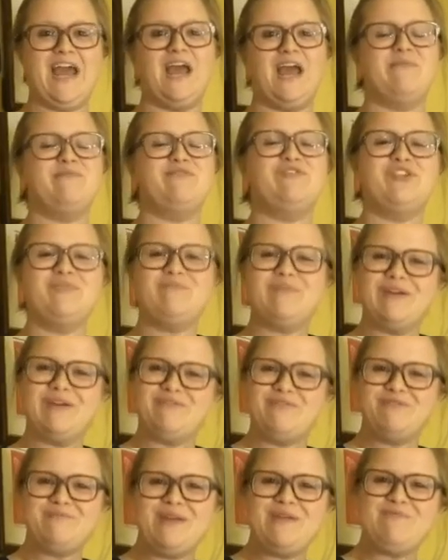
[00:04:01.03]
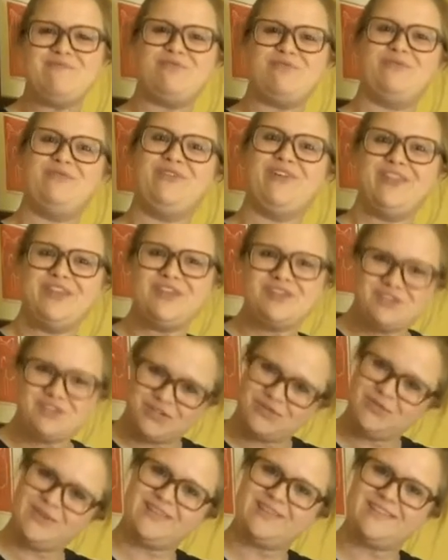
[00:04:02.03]
I'm sure my roommate will really
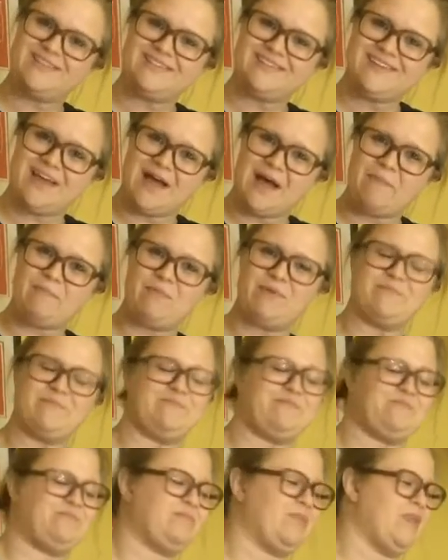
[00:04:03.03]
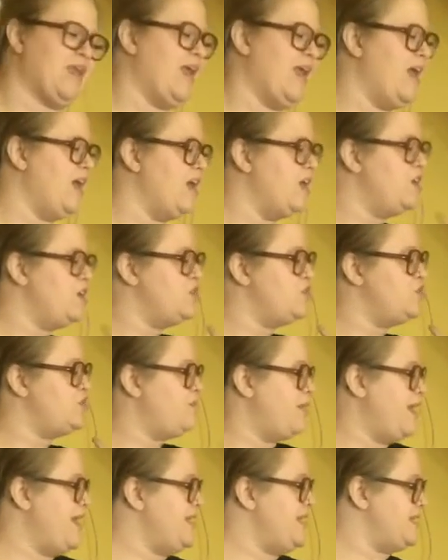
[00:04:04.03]
enjoy this cup. To
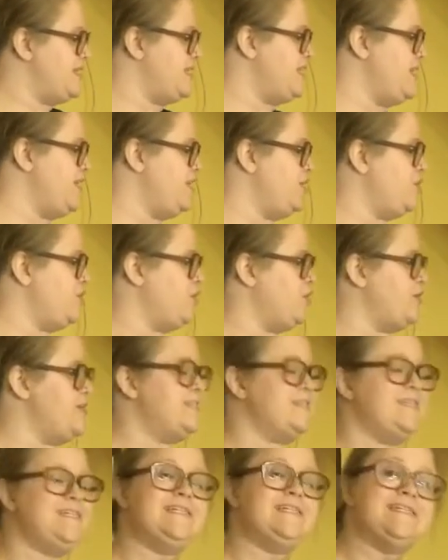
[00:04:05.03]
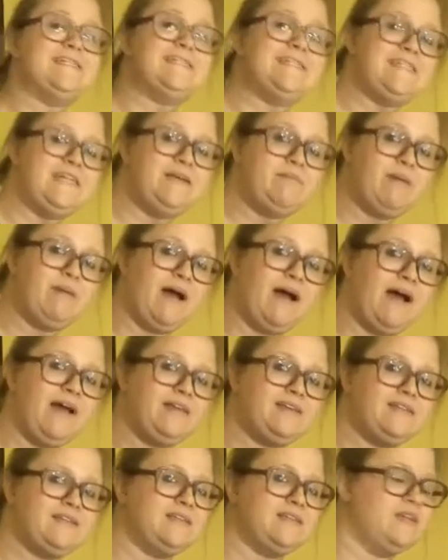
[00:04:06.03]
make tea, you're going to need a
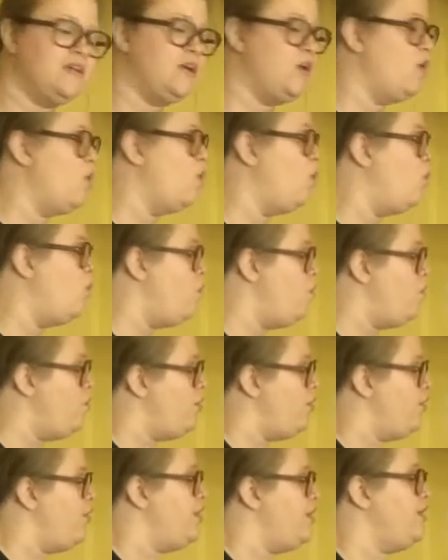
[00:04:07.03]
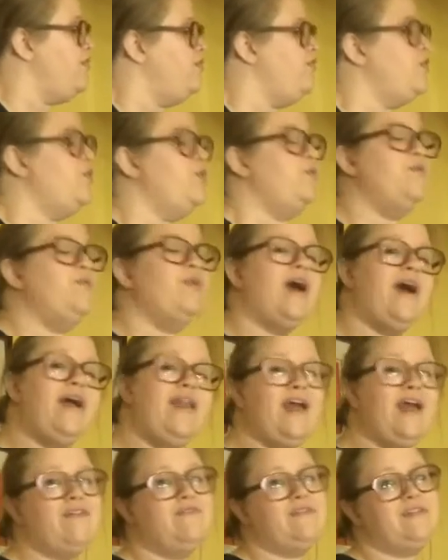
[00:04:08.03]
teapot, or if you do not
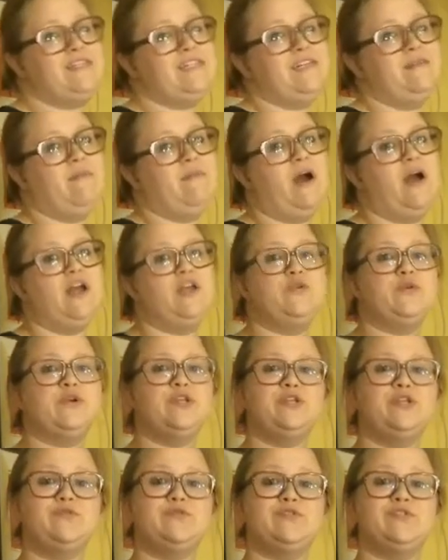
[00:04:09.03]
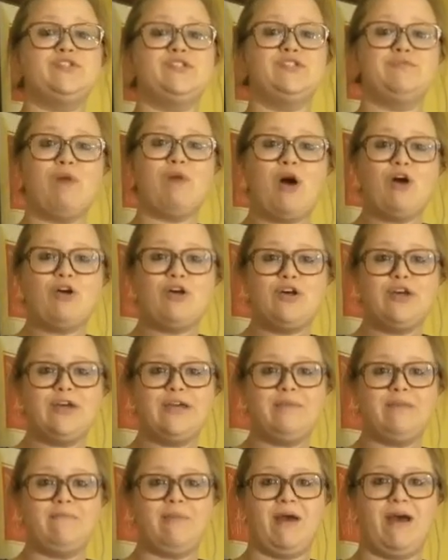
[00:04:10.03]
have a teapot, you can use a small
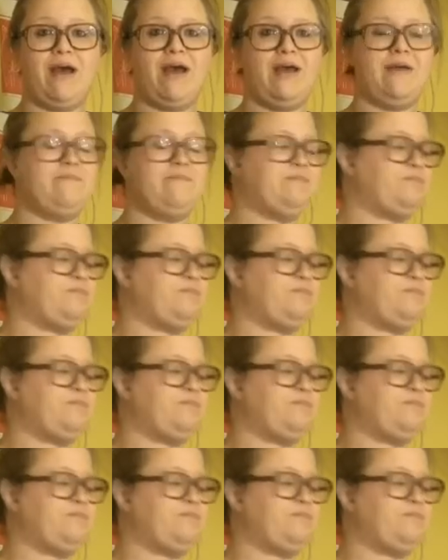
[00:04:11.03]
cooking pot.